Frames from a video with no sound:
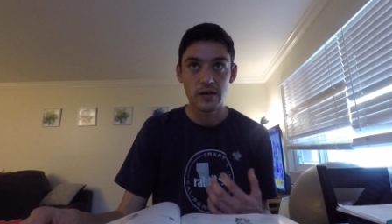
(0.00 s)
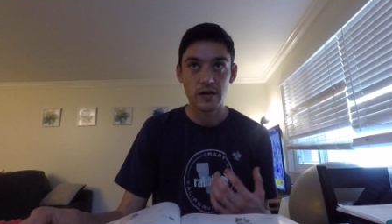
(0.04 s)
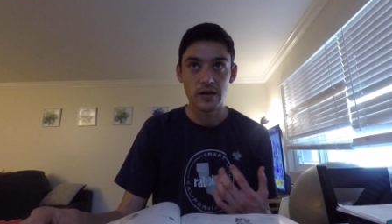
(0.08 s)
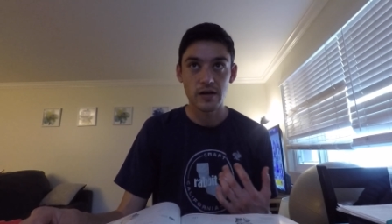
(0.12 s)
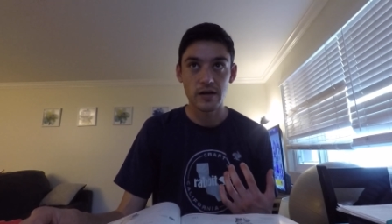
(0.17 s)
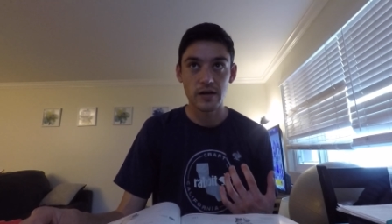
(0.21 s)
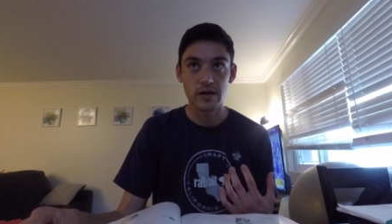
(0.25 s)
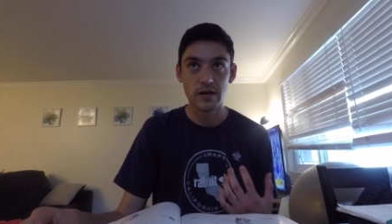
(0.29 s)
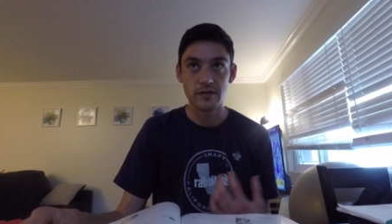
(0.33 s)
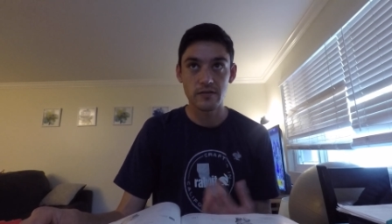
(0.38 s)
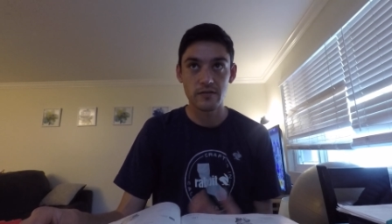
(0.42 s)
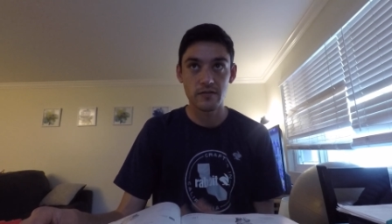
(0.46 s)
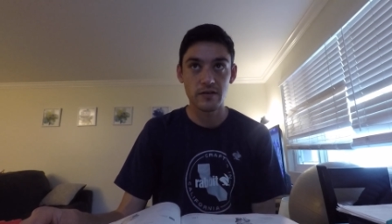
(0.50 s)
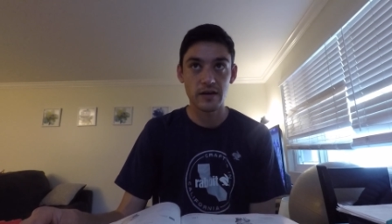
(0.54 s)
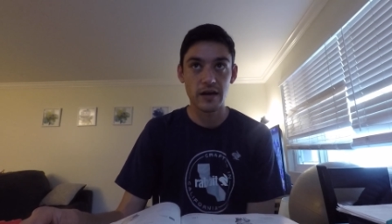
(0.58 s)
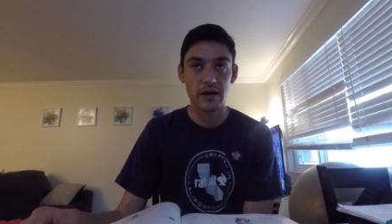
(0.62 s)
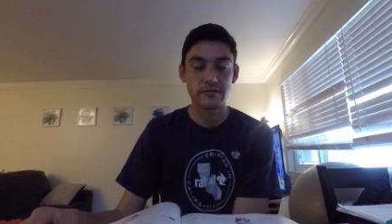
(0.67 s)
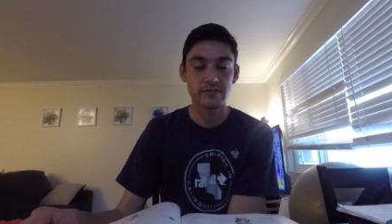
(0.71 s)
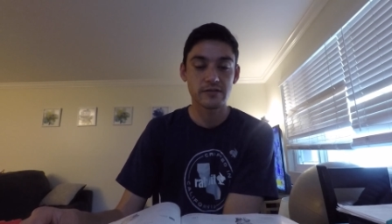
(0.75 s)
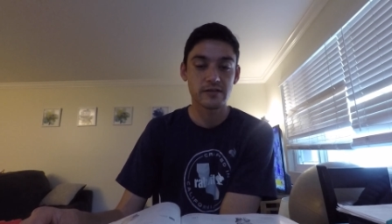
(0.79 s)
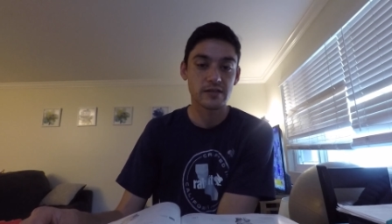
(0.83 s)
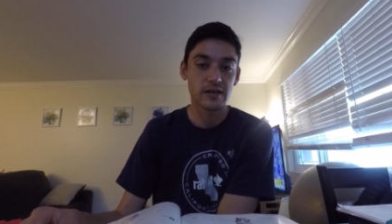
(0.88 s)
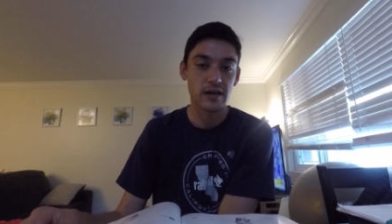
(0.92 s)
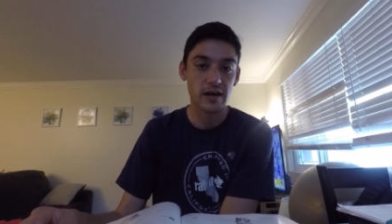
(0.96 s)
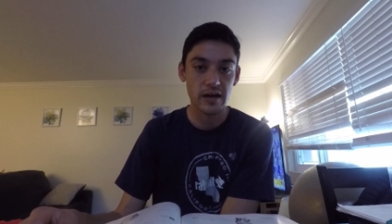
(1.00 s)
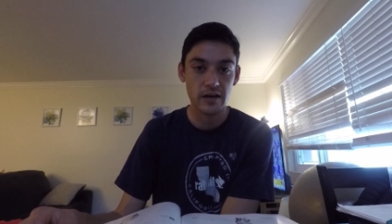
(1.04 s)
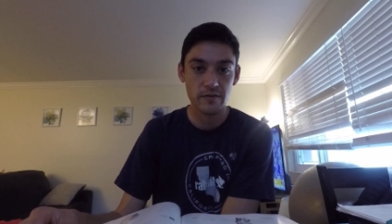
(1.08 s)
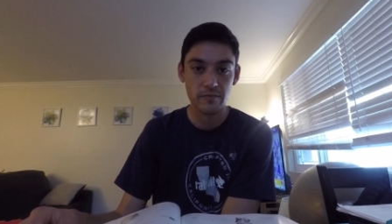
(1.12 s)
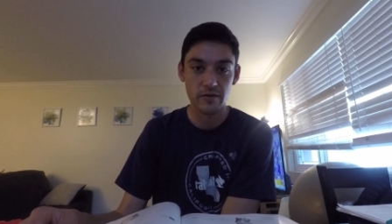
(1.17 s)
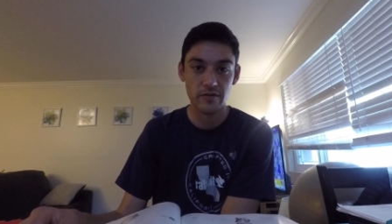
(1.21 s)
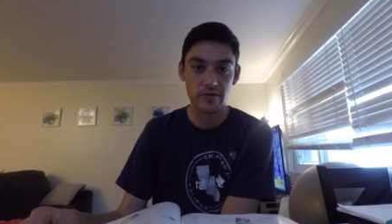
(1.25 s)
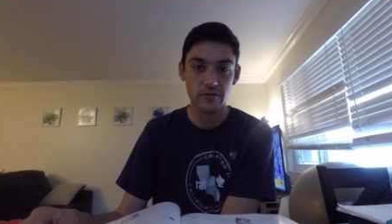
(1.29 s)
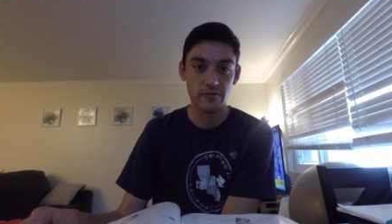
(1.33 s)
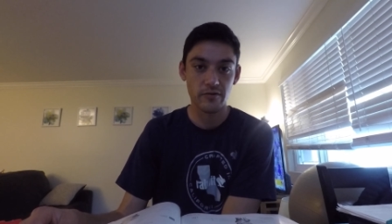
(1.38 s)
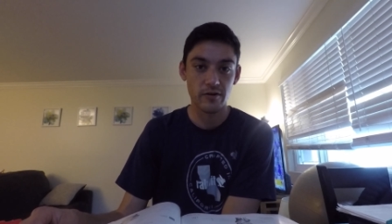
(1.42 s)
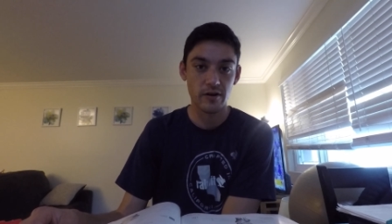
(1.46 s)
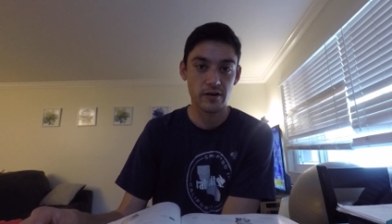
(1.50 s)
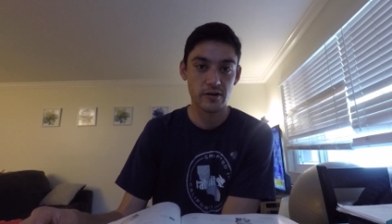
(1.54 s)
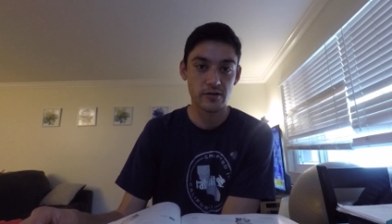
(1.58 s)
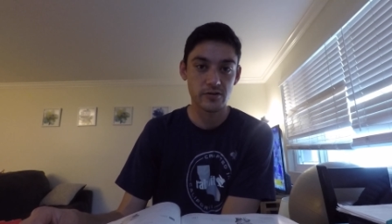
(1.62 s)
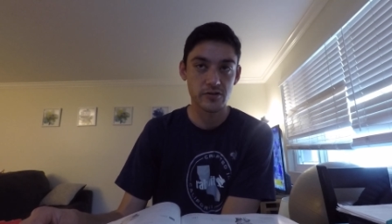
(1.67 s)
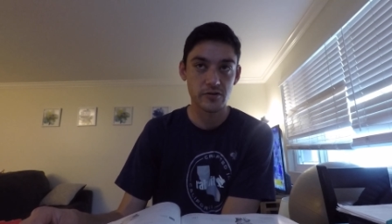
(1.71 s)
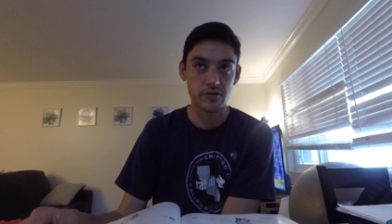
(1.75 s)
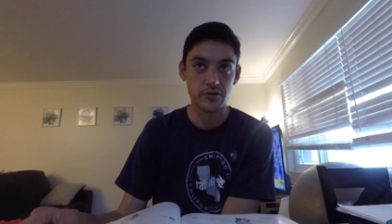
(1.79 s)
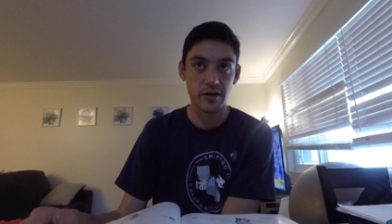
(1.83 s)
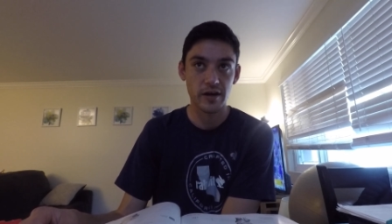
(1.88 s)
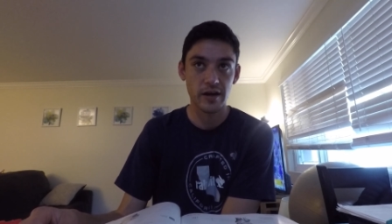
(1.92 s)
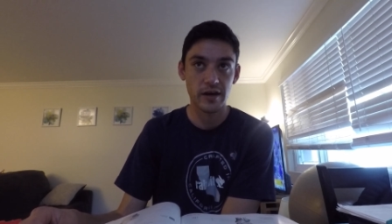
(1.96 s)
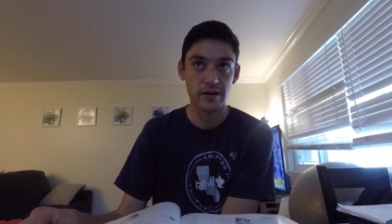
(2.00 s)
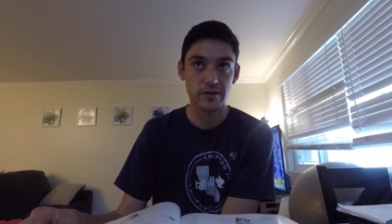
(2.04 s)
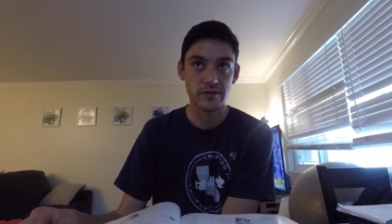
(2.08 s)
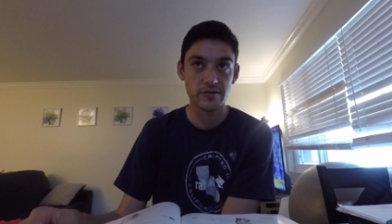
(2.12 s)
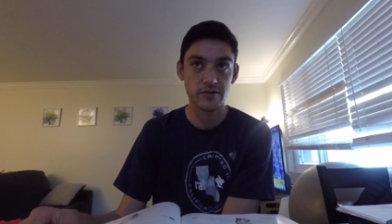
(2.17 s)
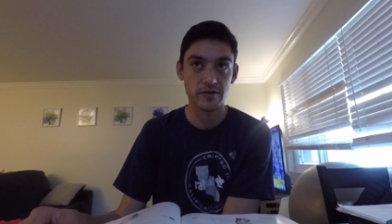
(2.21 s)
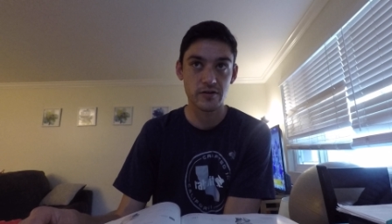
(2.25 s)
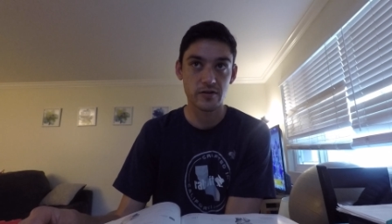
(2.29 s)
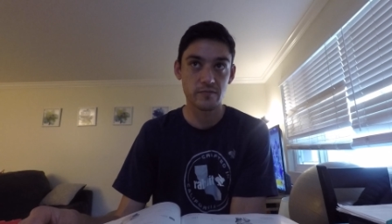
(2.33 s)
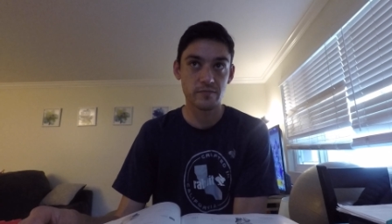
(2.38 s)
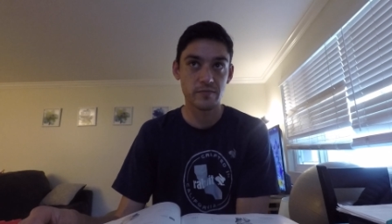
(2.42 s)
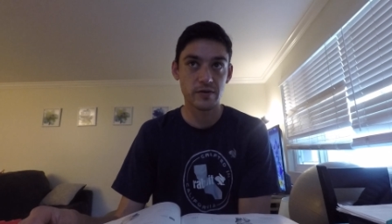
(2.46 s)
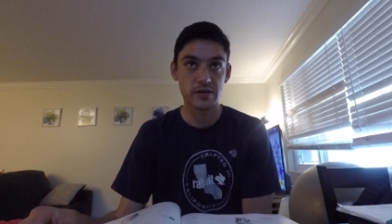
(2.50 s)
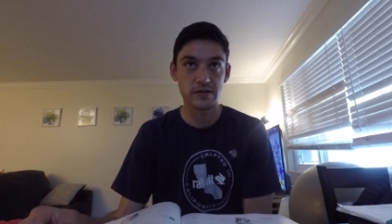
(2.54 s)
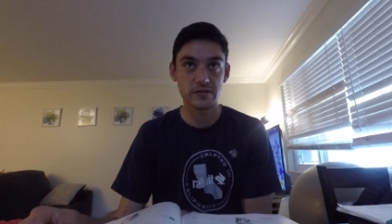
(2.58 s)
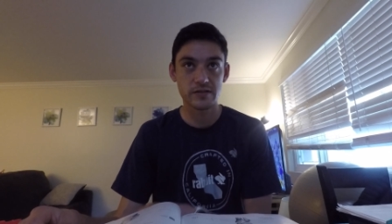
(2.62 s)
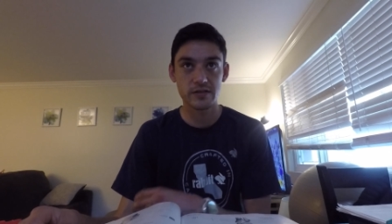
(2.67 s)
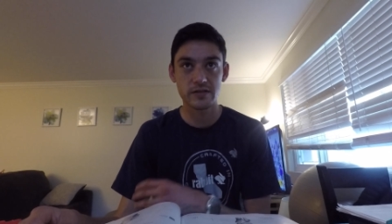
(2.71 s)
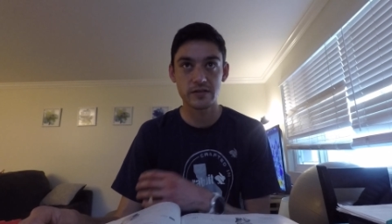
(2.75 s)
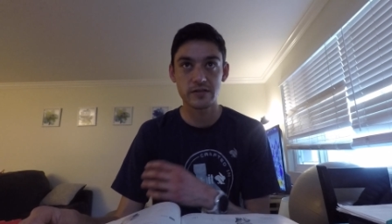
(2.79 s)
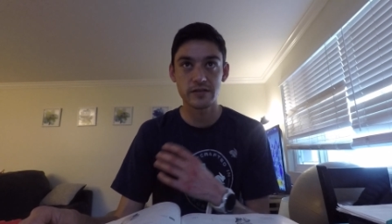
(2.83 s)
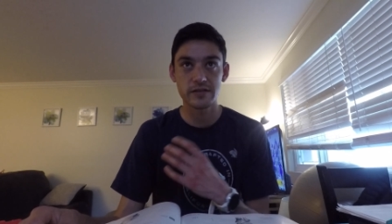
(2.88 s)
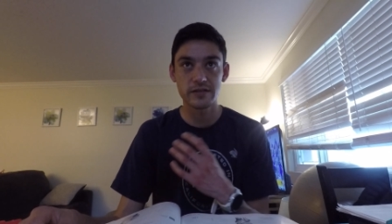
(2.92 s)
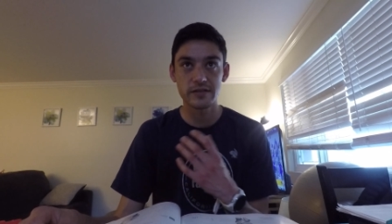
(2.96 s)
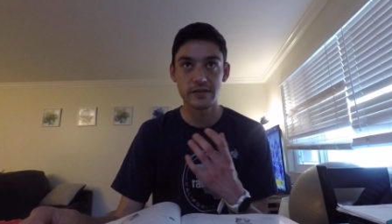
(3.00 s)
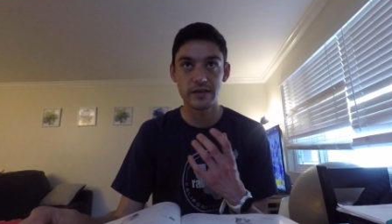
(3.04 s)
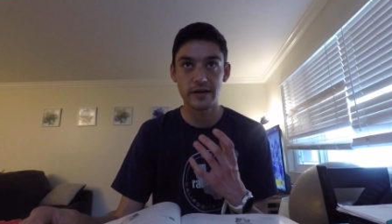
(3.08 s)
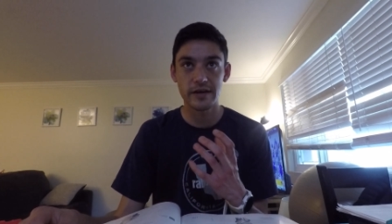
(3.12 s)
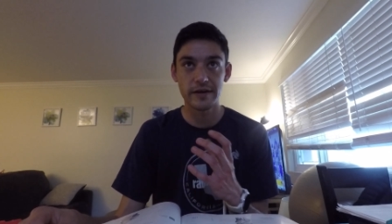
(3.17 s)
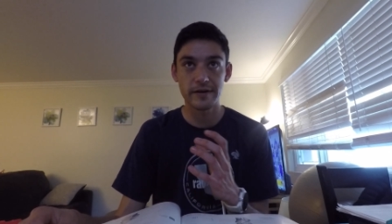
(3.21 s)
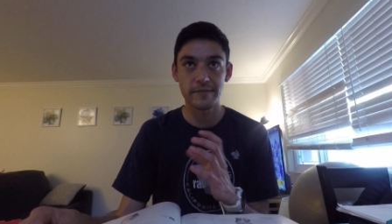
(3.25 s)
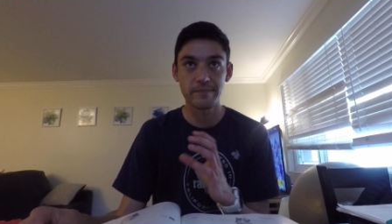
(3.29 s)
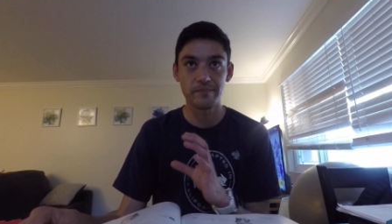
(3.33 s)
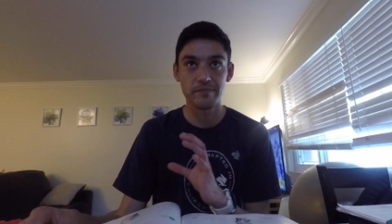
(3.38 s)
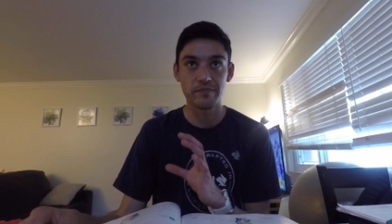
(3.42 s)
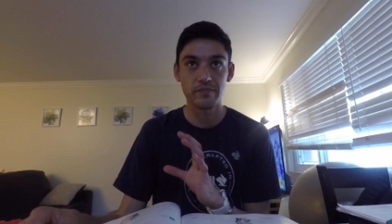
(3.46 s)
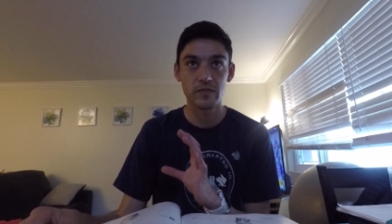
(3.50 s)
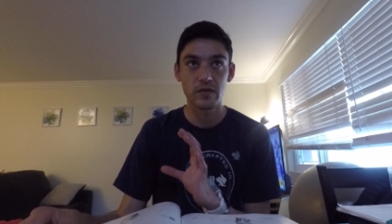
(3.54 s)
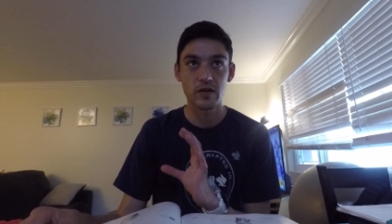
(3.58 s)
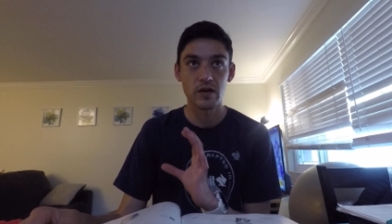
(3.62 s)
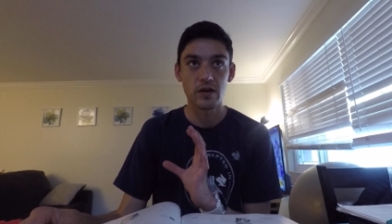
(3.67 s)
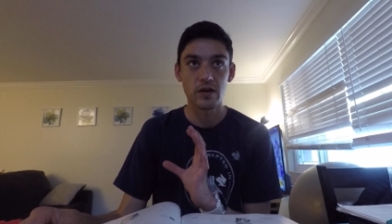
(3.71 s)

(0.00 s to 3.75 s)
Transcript: to the outside by the greater trochanter, basically that